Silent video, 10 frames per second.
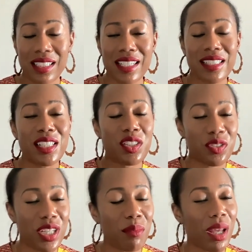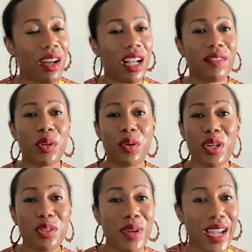is an extreme. Not all of you are
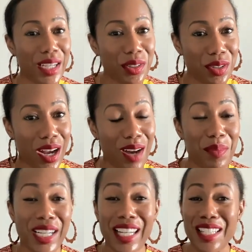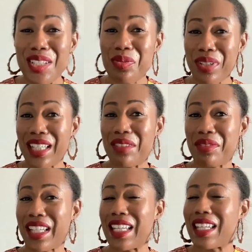going to hate your job, but unless you really,
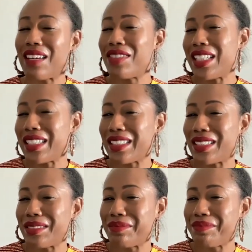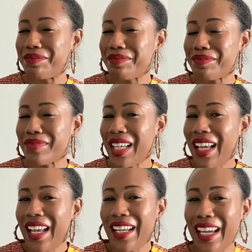really love it,
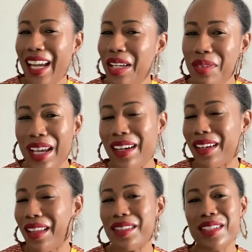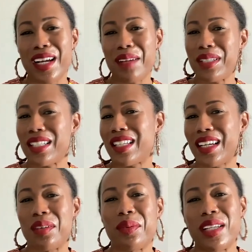can't you get another job just
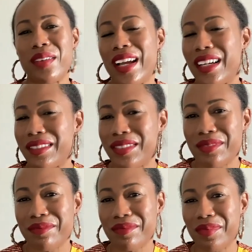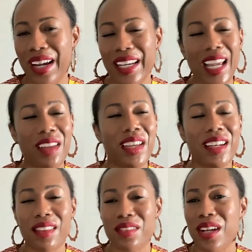like the one you have? Right? Can't you get
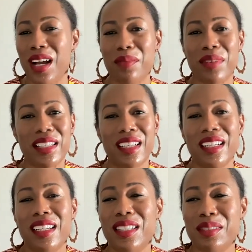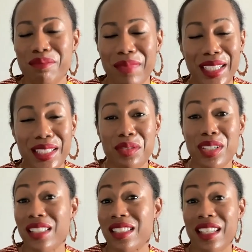another job that makes you
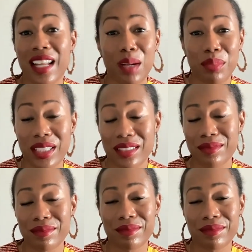just as unhappy?